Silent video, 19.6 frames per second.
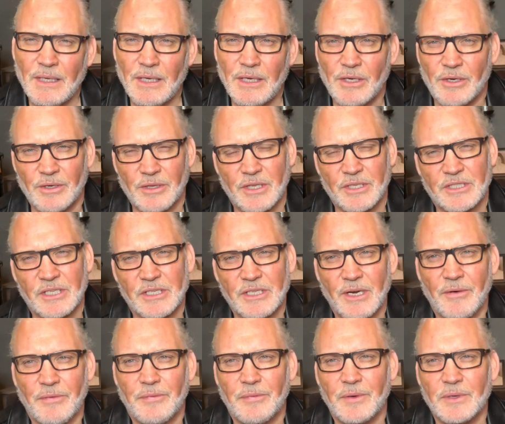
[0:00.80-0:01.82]
You know, there's a
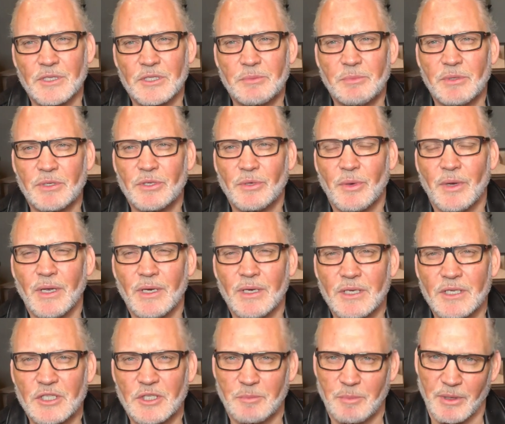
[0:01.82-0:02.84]
difference between
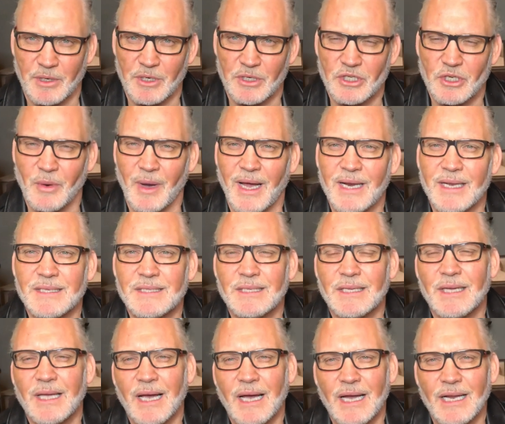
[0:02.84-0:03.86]

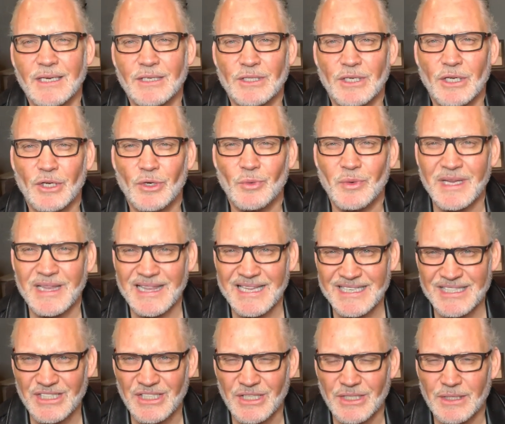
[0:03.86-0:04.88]
spirituality and
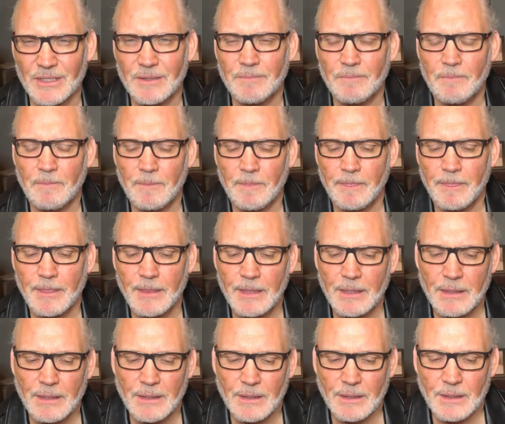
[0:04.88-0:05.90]
religion.
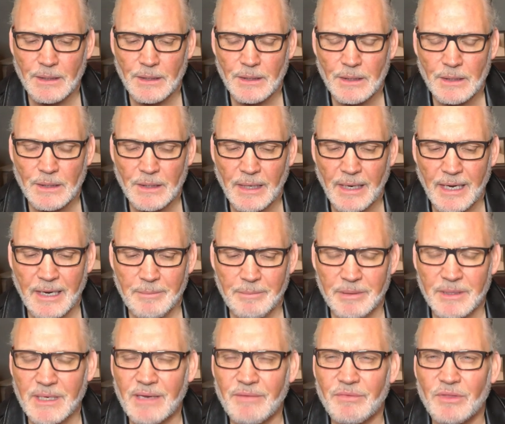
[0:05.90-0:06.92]
I
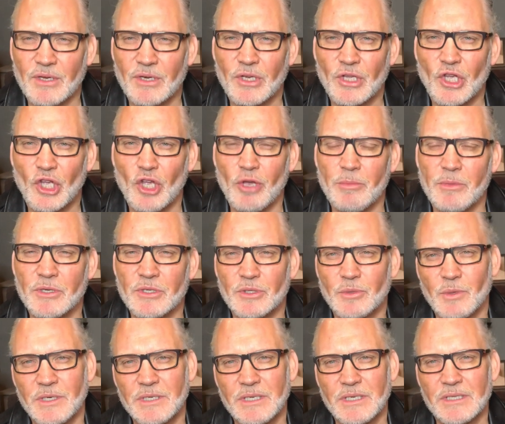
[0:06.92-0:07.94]
believe that humans
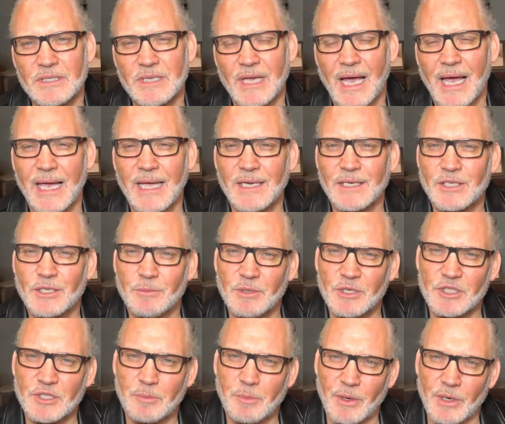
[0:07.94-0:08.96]
were designed to be
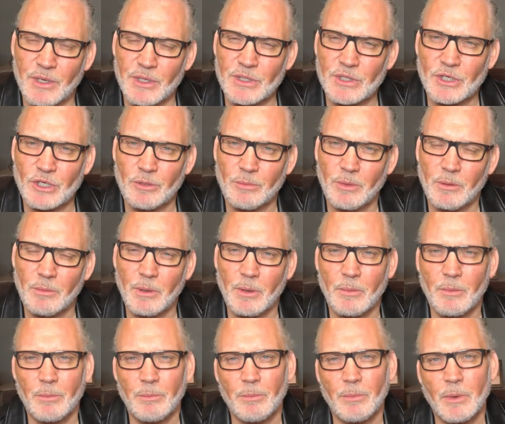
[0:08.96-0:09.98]
spiritual, but, but,
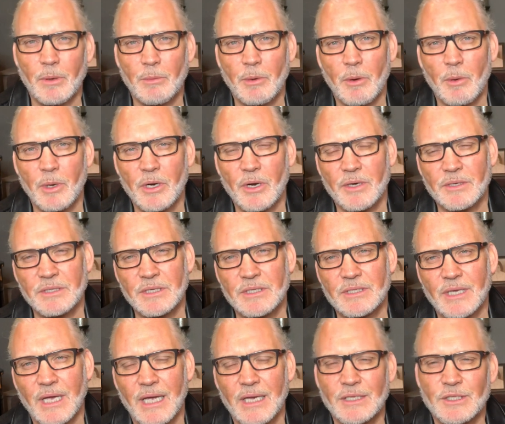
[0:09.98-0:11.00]
but, we were not
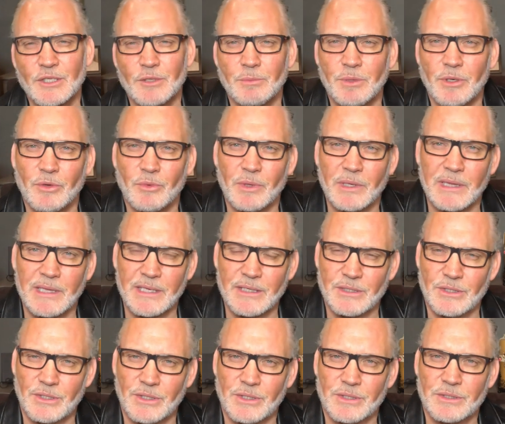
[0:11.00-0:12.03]
designed to be
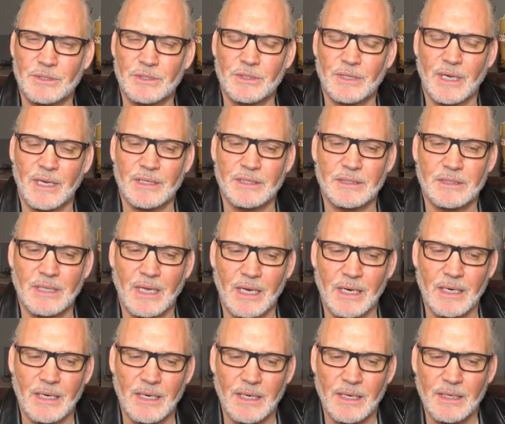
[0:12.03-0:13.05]
religious. And
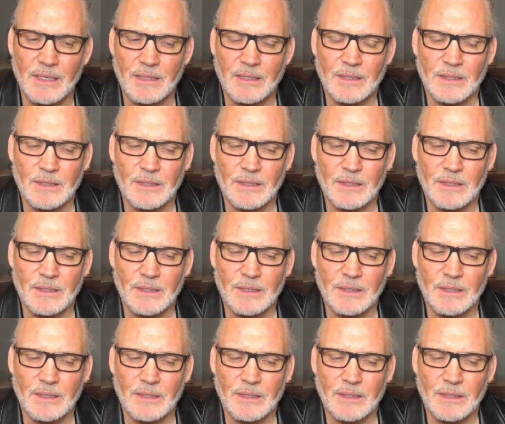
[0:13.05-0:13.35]
sadly,